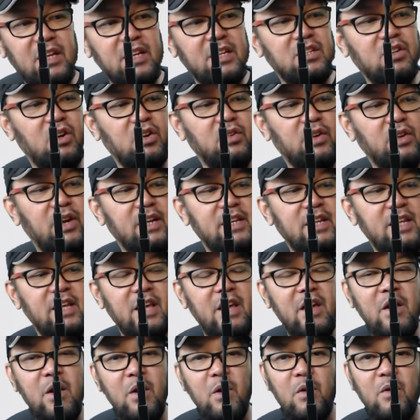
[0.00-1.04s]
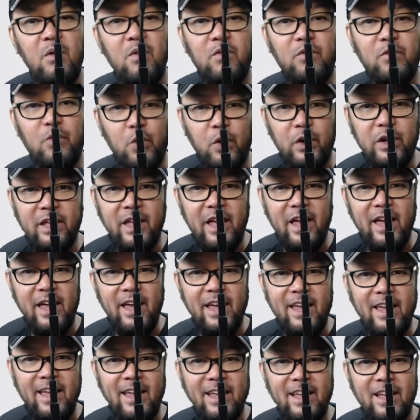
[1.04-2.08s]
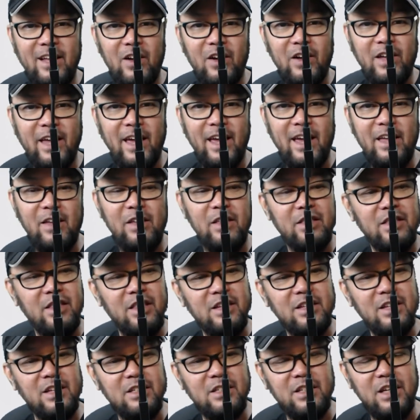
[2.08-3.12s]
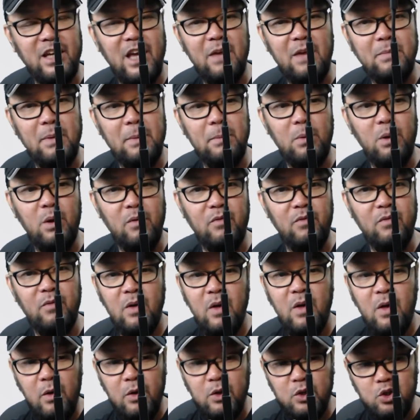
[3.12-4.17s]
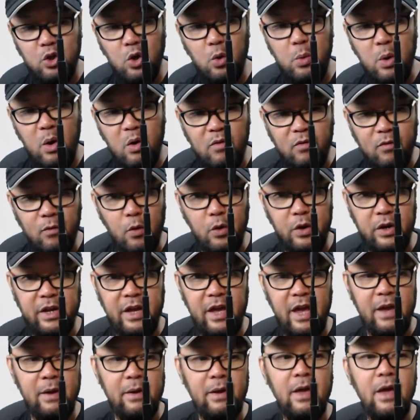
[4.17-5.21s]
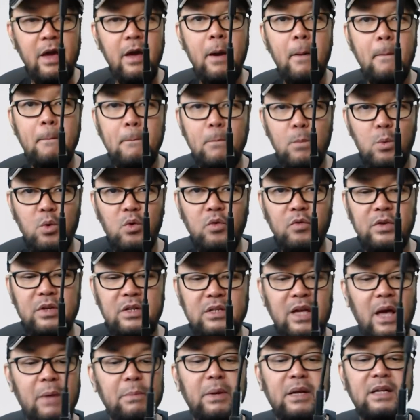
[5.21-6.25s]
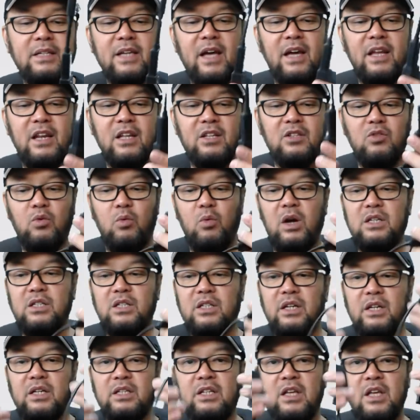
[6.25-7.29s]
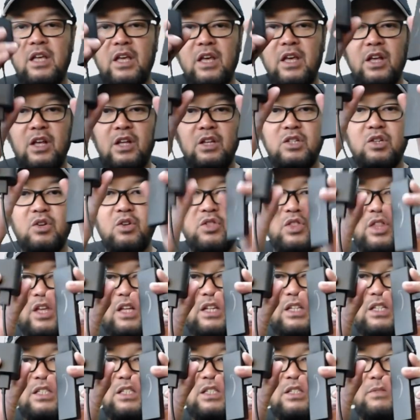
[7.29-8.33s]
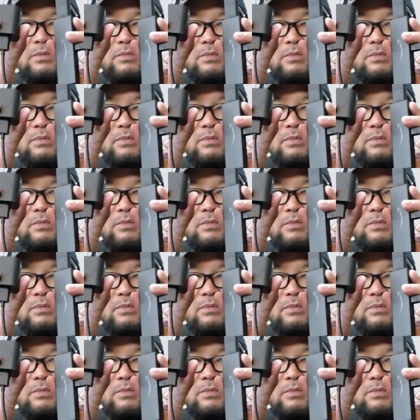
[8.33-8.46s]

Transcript: is already four K. Okay, this is capable of showing four K movies. I'm excited to watch this. So this,